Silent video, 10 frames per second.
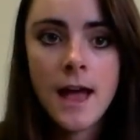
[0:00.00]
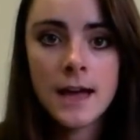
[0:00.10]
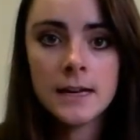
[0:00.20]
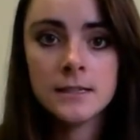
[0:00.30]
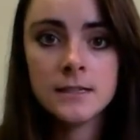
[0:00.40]

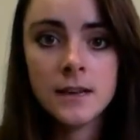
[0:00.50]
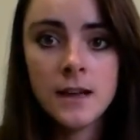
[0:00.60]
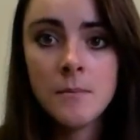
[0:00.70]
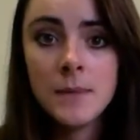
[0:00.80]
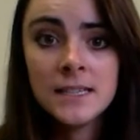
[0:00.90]
And
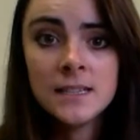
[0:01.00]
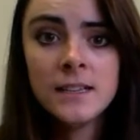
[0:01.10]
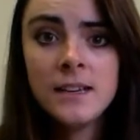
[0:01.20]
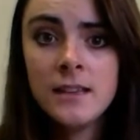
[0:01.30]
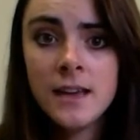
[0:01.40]

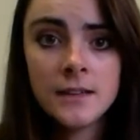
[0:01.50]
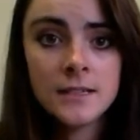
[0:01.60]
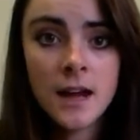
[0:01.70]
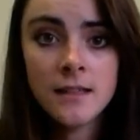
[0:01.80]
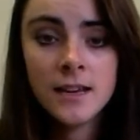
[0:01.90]
basically in the
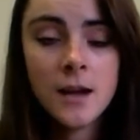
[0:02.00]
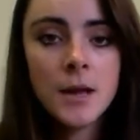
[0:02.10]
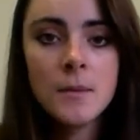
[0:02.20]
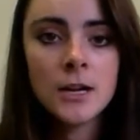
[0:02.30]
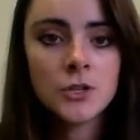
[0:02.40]
end, I think I
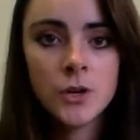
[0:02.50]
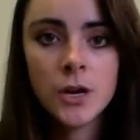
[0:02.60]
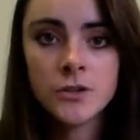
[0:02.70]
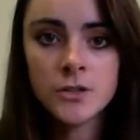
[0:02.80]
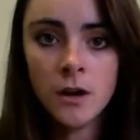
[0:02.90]
made about
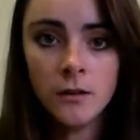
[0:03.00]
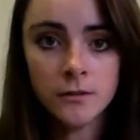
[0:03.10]
$200